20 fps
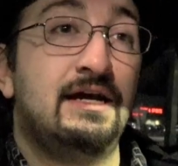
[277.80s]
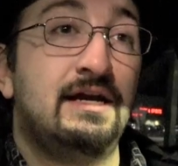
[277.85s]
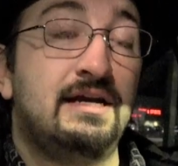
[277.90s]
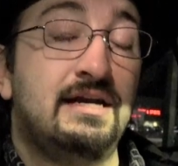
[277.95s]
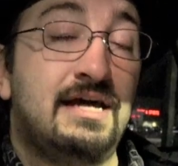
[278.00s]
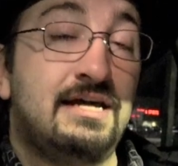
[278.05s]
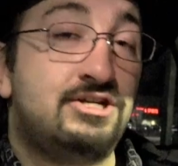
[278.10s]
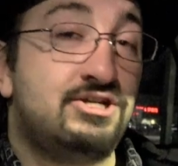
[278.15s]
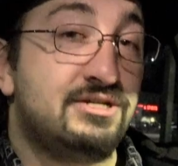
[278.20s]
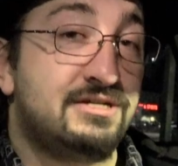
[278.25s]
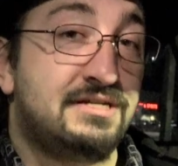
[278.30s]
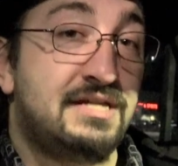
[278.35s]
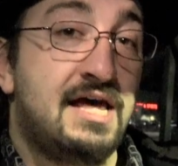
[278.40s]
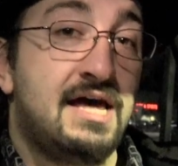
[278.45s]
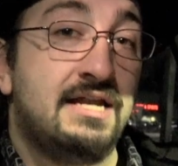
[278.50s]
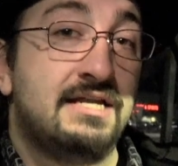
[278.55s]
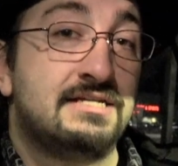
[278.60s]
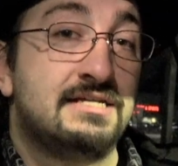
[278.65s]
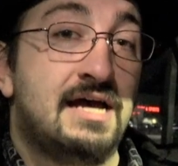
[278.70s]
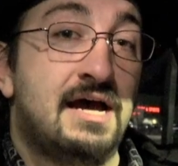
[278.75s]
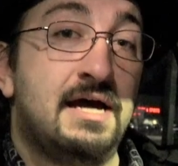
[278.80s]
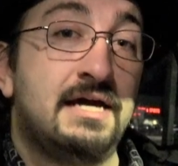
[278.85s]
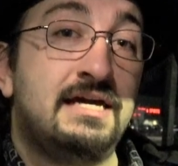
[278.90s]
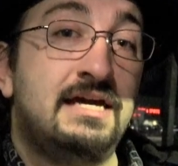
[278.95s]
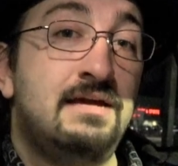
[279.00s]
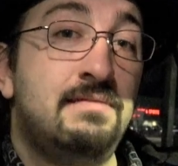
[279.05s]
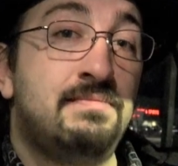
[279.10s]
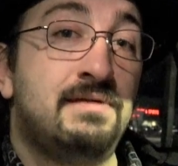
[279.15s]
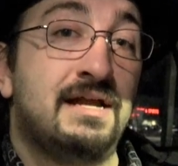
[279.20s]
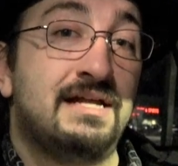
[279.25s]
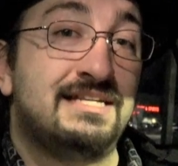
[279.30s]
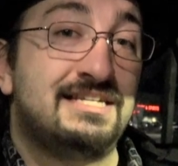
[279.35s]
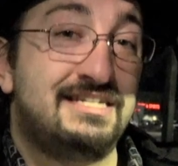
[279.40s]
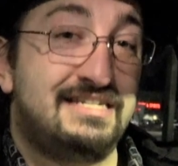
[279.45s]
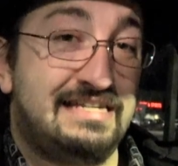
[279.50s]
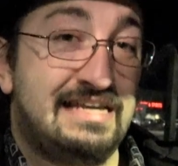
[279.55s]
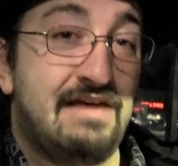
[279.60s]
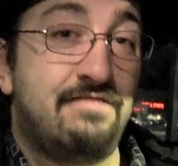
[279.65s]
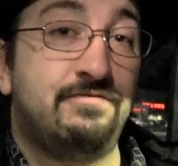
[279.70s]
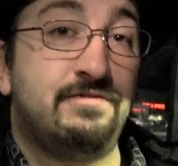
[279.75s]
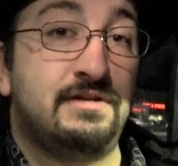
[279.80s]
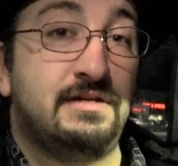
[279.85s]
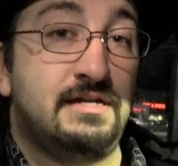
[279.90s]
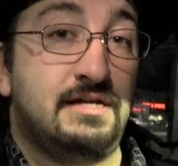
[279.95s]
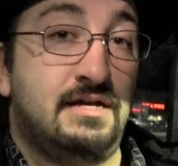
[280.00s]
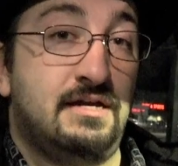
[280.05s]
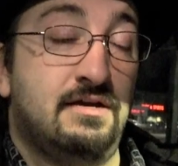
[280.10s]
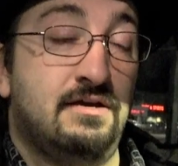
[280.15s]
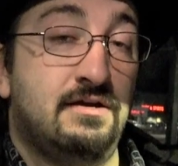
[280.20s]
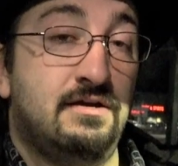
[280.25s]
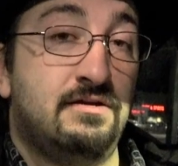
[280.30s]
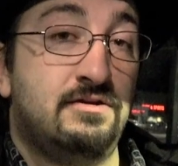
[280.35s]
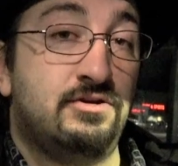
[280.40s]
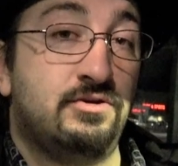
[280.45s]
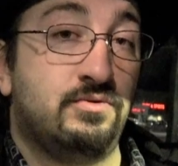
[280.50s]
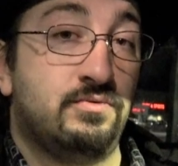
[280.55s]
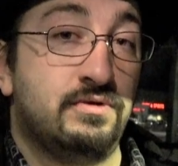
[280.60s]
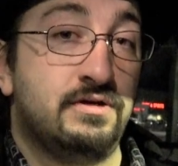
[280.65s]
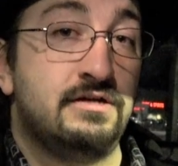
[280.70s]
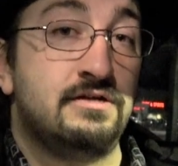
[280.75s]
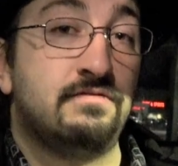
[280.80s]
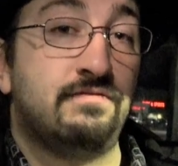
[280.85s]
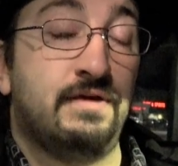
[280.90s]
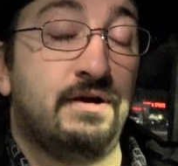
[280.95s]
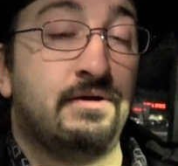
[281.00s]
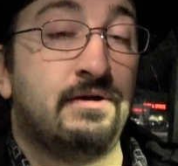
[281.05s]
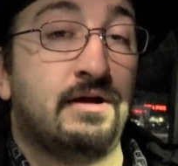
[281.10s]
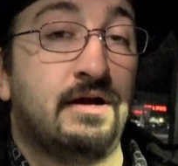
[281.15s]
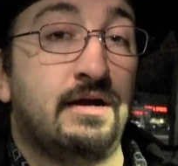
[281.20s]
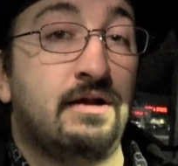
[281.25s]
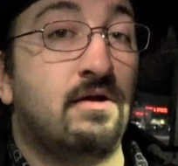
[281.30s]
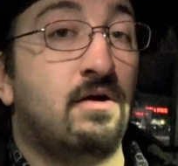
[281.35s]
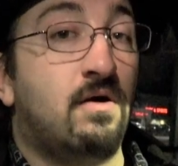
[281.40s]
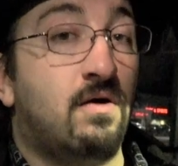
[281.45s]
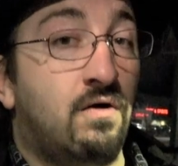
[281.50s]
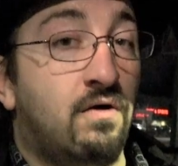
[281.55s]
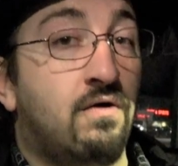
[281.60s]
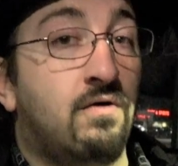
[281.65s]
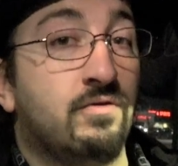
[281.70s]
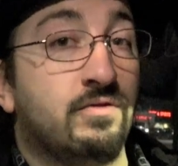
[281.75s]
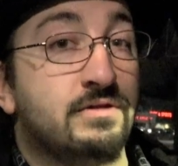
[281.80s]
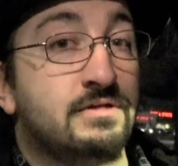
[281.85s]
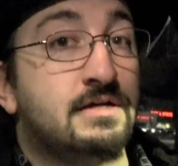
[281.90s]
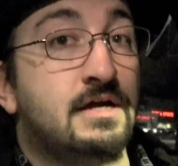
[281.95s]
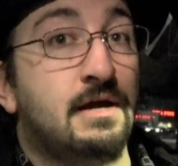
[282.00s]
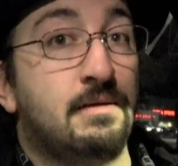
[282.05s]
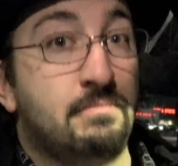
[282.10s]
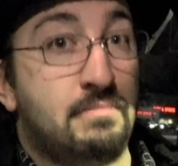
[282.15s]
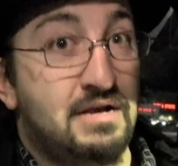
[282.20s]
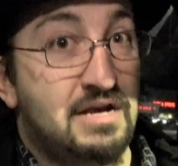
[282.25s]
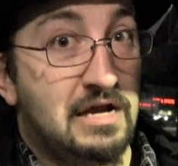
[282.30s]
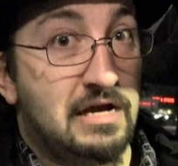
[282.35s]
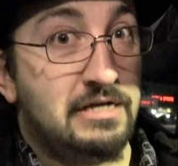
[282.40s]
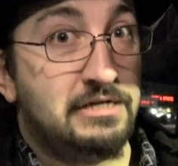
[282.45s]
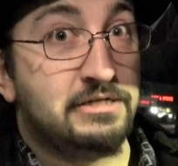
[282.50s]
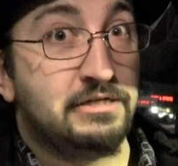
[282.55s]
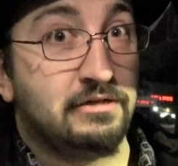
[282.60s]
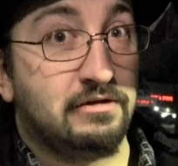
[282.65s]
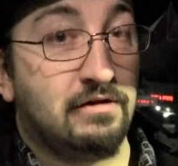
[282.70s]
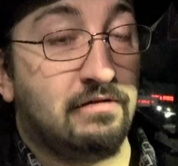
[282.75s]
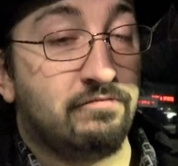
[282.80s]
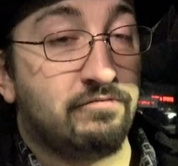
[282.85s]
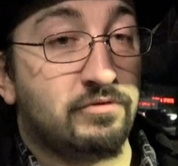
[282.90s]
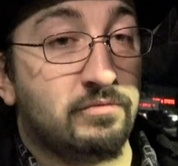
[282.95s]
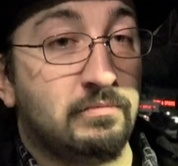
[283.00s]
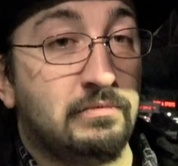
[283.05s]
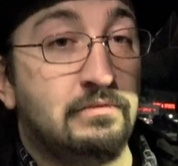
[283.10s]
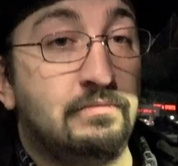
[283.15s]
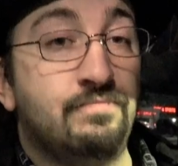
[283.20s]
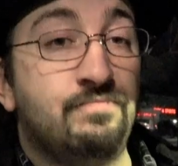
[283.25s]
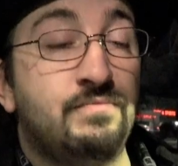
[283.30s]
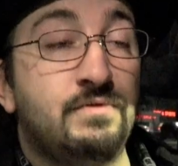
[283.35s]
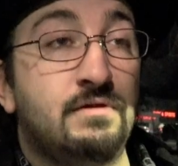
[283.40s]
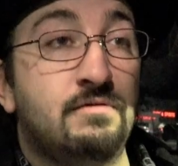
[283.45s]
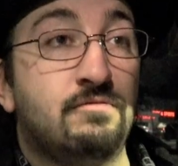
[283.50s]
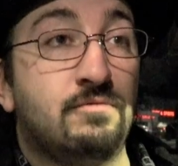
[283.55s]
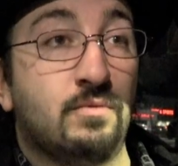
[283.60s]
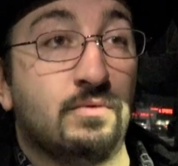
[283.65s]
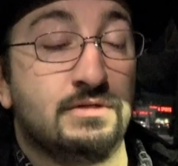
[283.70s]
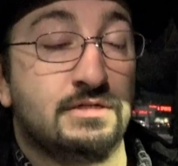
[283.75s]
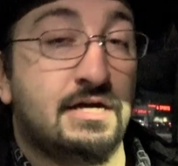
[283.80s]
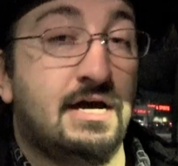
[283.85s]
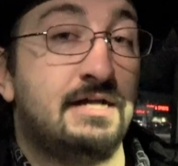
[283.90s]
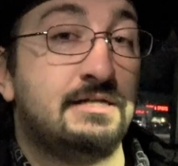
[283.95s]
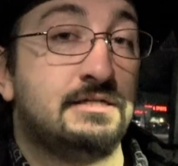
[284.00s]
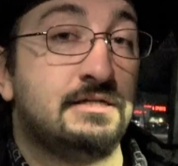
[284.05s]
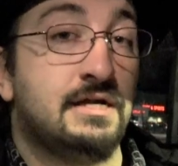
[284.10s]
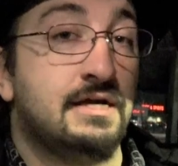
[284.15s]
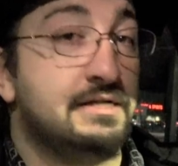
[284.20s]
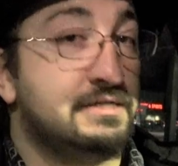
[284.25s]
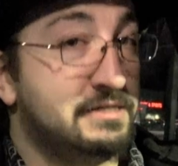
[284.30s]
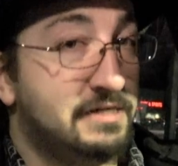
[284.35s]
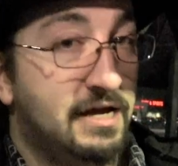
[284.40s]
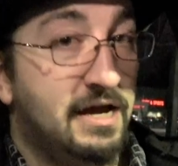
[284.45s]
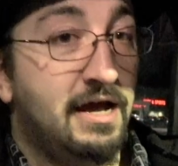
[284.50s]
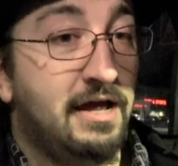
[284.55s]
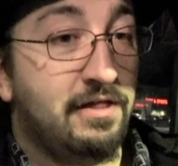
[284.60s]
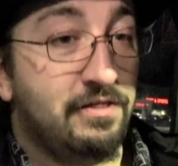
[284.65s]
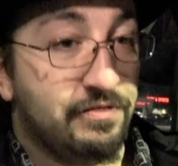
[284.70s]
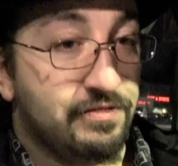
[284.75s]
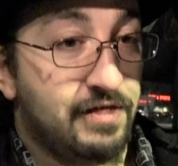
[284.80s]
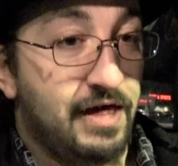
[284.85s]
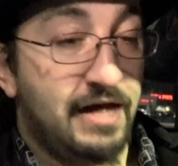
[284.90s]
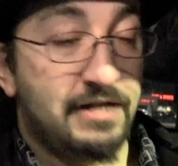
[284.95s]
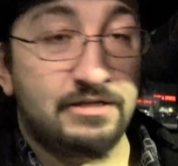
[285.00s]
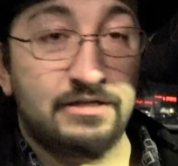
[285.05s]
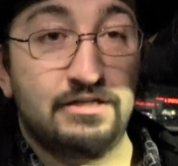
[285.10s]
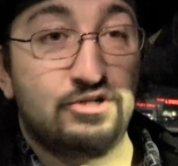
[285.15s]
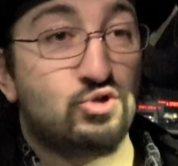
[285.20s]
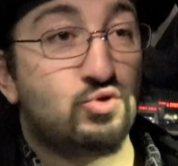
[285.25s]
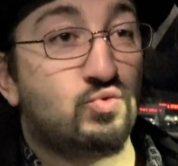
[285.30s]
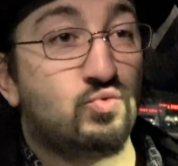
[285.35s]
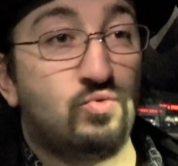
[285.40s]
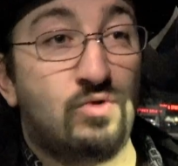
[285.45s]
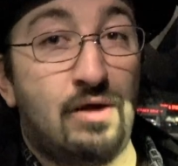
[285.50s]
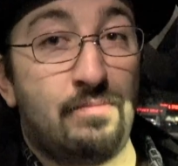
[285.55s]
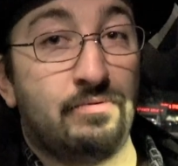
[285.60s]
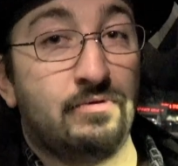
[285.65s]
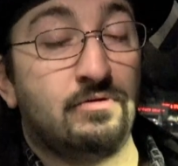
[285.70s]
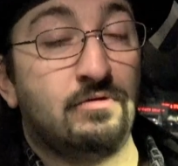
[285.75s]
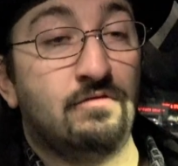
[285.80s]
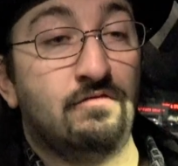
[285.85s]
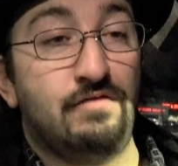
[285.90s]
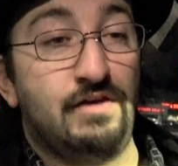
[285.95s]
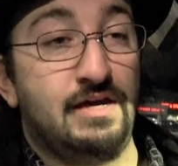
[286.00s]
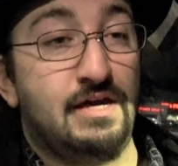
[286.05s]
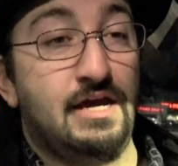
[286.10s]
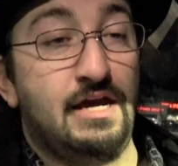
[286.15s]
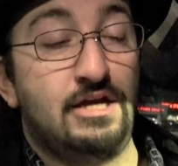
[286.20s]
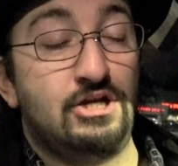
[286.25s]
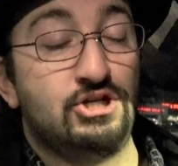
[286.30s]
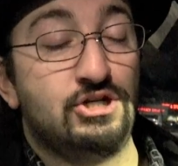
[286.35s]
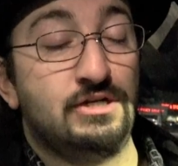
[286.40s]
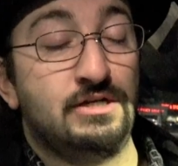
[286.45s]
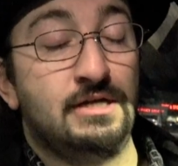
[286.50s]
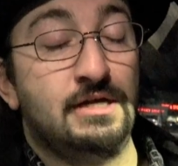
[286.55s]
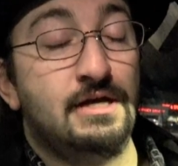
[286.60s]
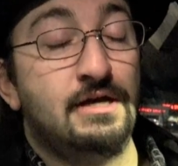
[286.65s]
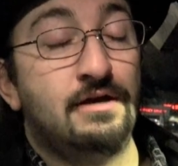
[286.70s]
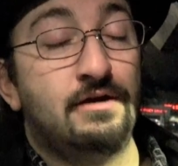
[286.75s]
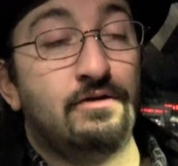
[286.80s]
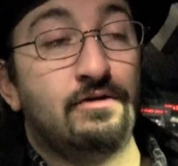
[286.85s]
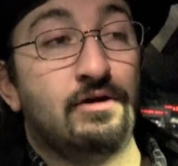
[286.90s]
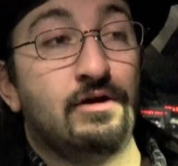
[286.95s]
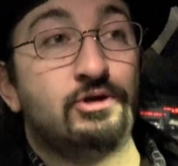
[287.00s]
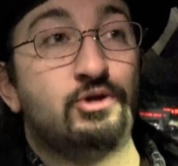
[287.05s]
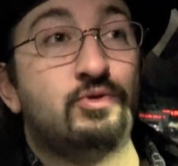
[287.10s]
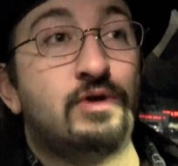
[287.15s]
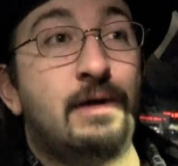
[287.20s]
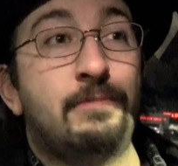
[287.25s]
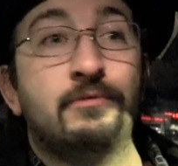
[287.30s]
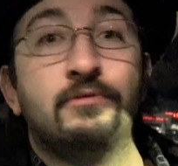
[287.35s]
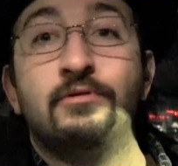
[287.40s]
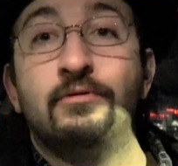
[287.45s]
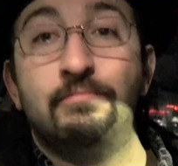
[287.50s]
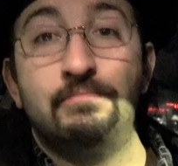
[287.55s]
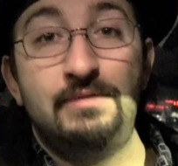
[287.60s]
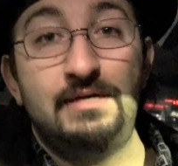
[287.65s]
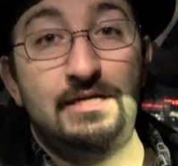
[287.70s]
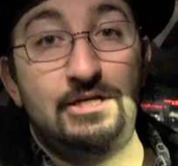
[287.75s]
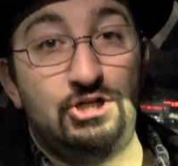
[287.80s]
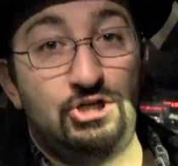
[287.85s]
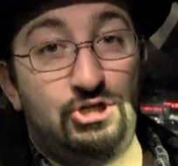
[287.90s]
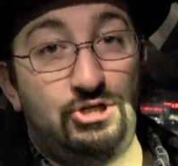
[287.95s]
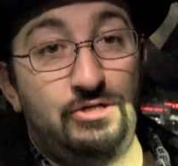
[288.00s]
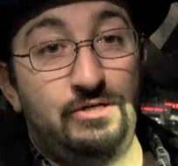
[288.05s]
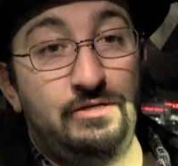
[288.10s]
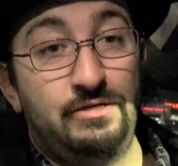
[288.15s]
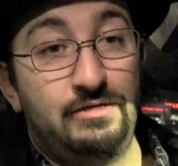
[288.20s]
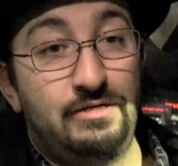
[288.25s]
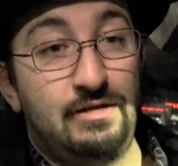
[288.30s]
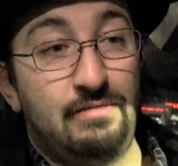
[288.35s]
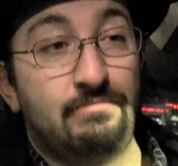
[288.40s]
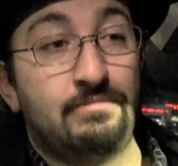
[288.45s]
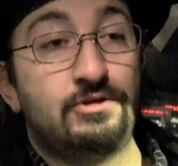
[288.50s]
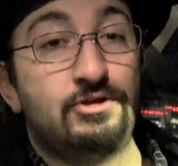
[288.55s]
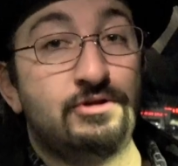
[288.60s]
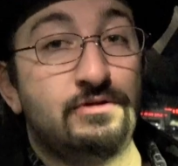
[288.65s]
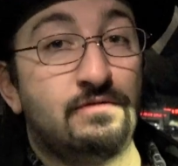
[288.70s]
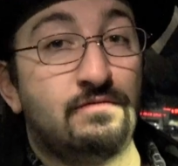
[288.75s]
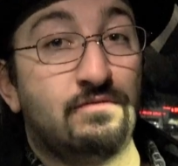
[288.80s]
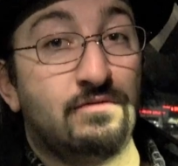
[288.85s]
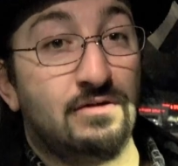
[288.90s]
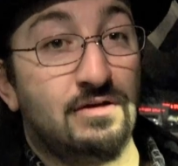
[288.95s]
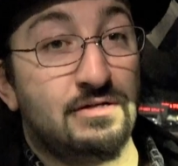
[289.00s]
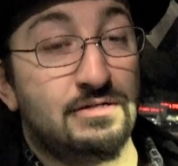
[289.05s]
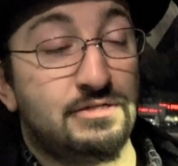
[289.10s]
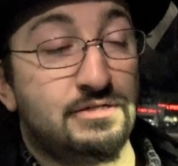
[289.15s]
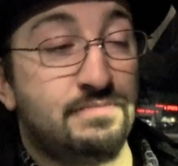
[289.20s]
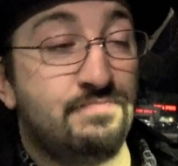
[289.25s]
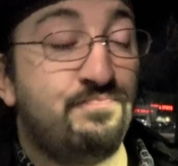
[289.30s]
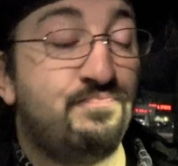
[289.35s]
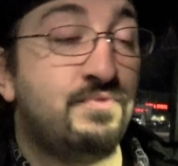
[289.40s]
not just that is I keep it at 70 degrees Fahrenheit all the time, nice and comfortable. For Wisconsinites, that's a tropical vacation or a tropical beach temperatures for us.